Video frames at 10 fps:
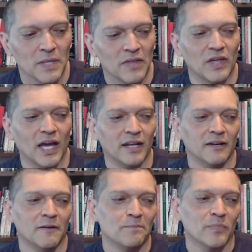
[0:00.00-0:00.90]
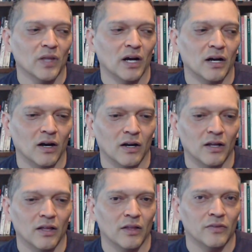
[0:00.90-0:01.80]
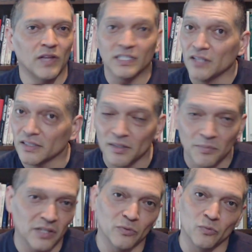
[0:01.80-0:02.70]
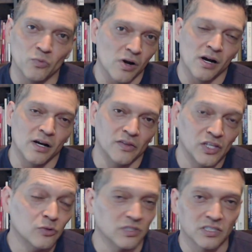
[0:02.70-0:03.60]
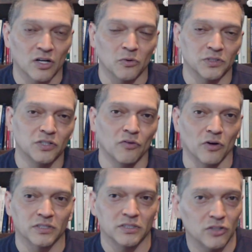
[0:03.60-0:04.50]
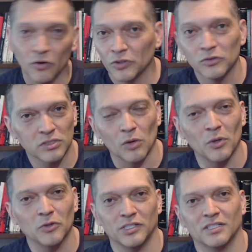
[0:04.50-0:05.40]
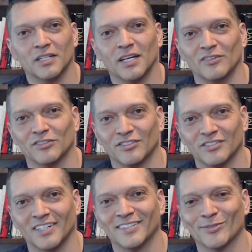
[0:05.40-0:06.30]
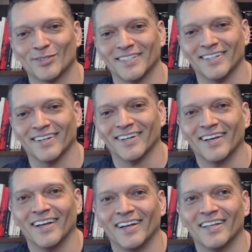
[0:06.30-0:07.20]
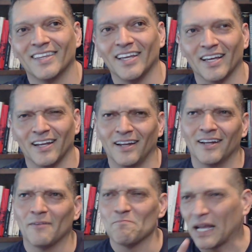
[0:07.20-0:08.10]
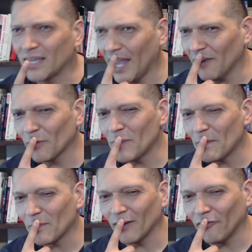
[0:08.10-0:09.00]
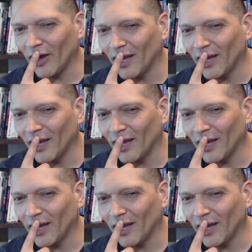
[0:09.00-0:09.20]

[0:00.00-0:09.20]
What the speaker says: That uh, that's not something they use in the Star Wars universe. You don't use slow motion, which is an interesting thing. And I can't remember if